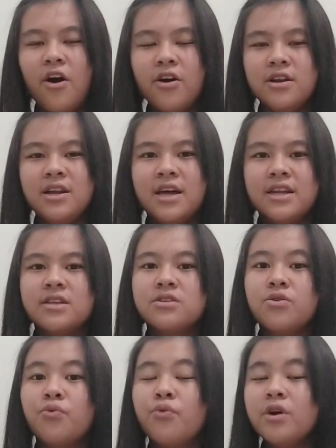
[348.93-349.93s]
on letting
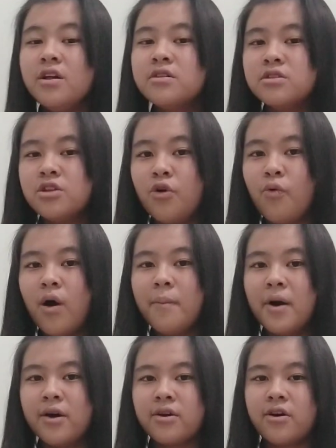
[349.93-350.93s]
the world know
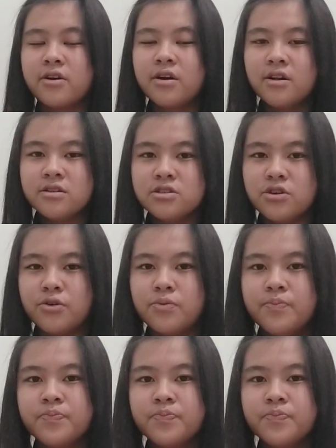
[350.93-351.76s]
about our culture,